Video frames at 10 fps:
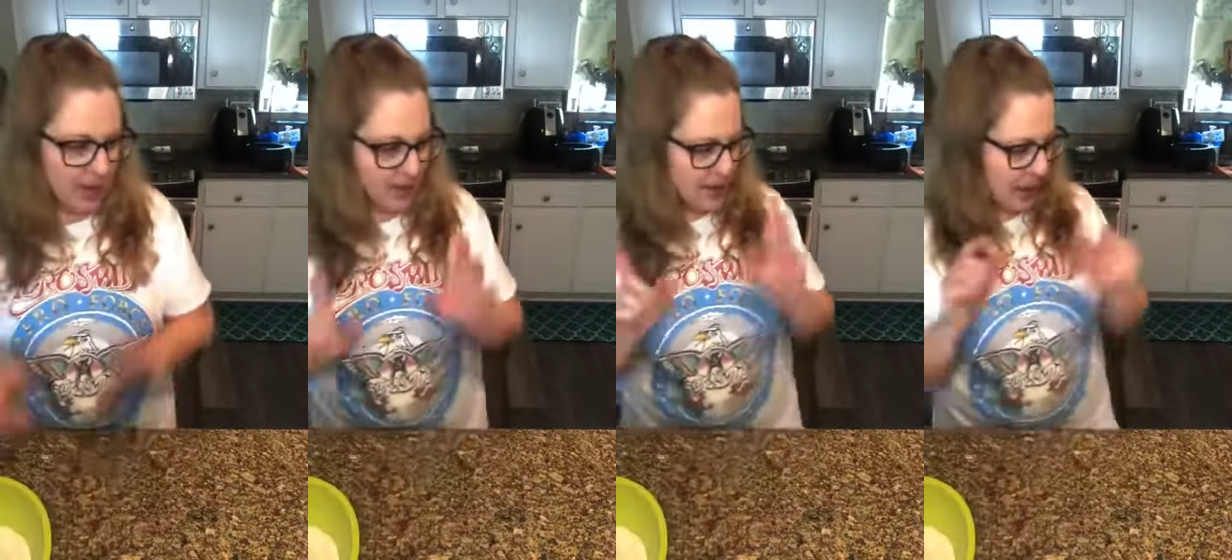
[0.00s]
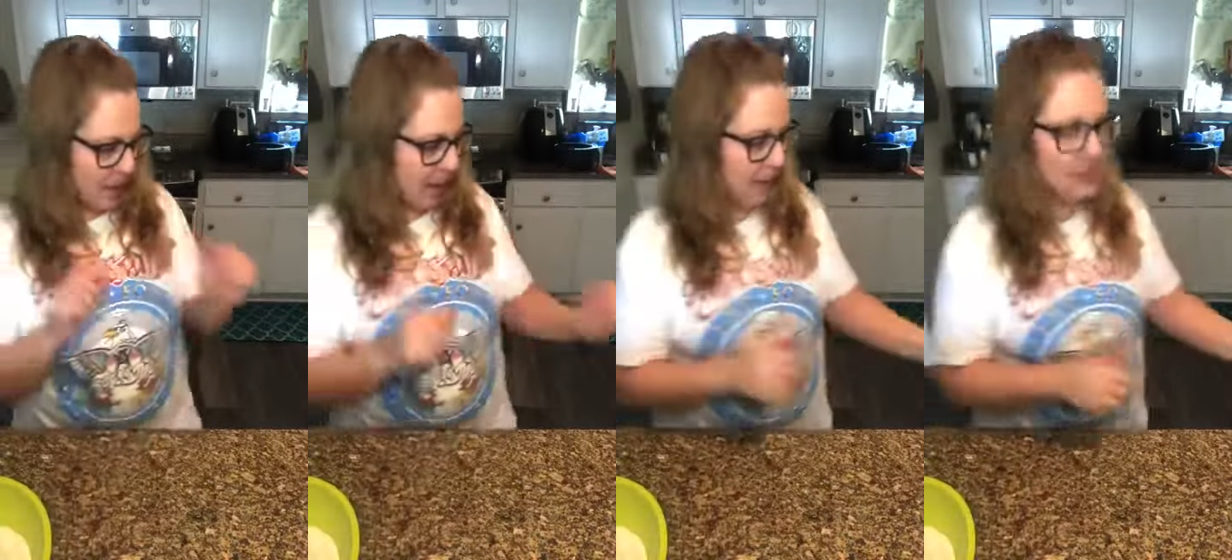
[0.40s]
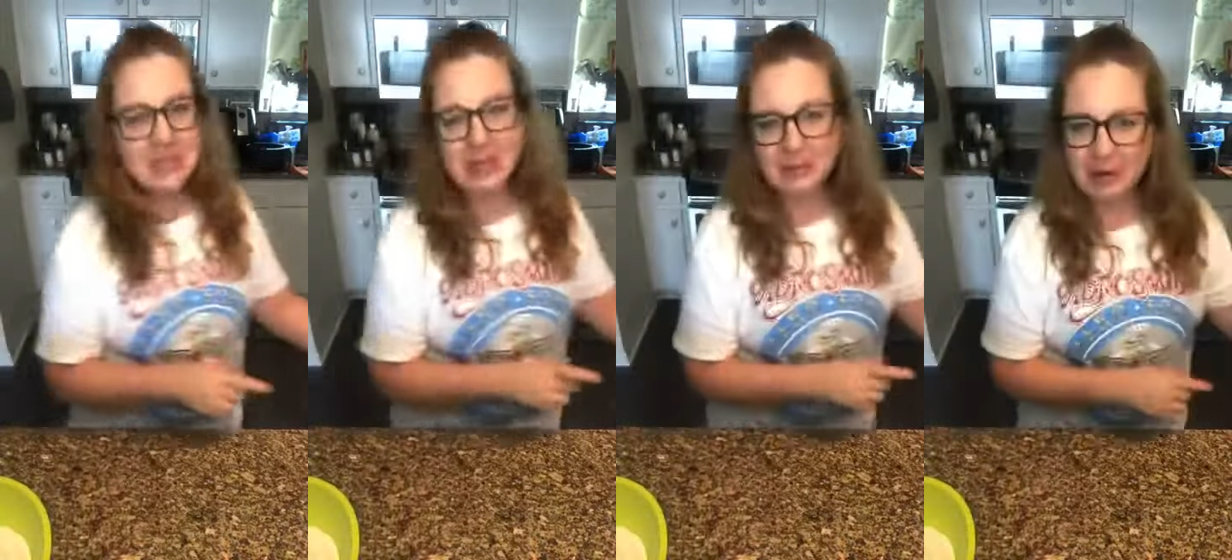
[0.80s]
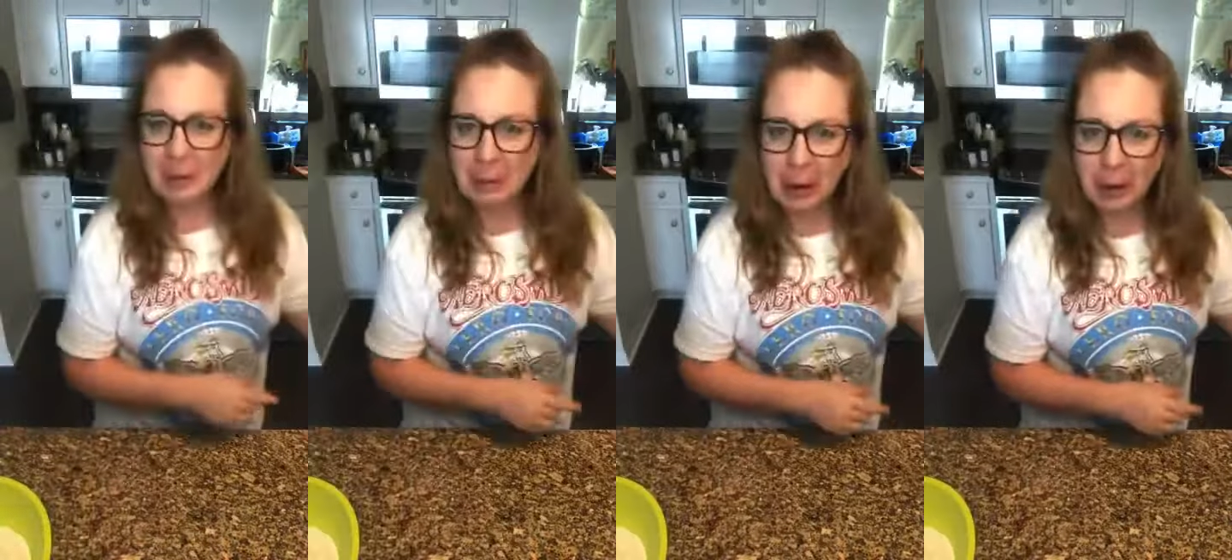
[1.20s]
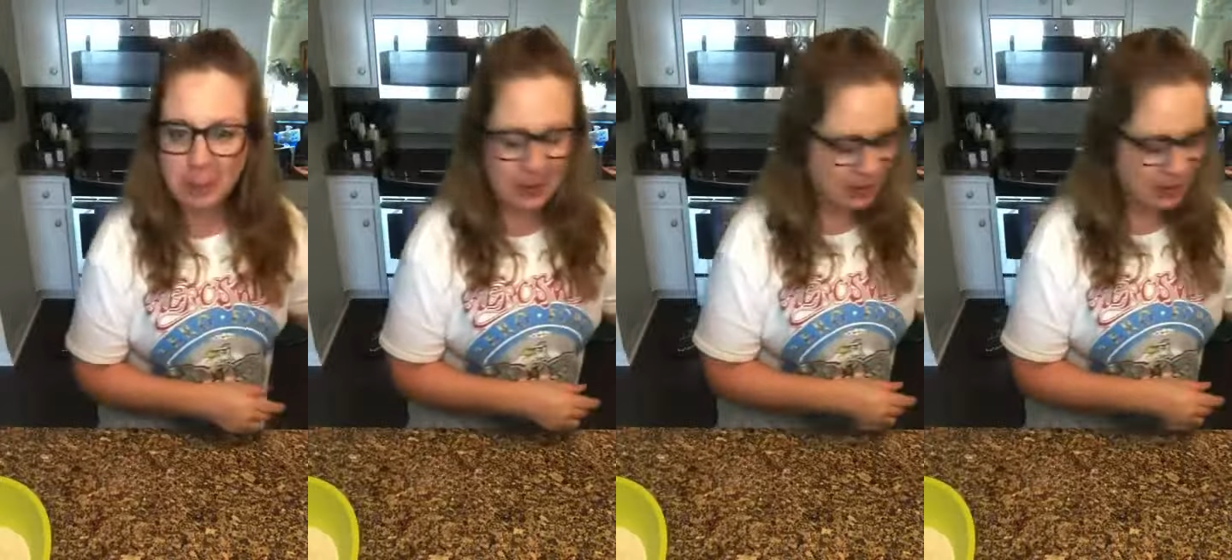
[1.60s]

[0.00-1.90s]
Now on to the fun part, building